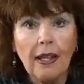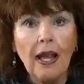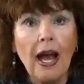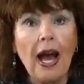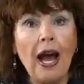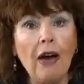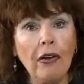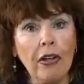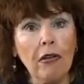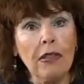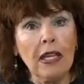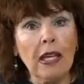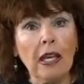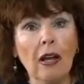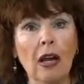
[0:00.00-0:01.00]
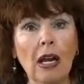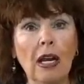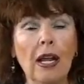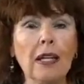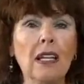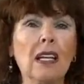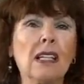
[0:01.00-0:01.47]
How do you think he got
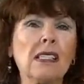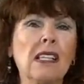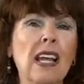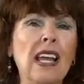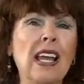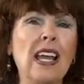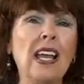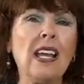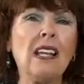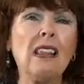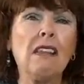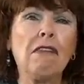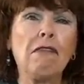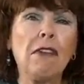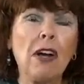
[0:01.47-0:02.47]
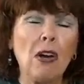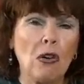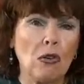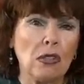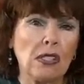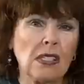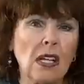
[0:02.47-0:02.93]
elected? Because they hid the
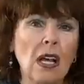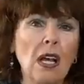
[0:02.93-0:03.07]
votes.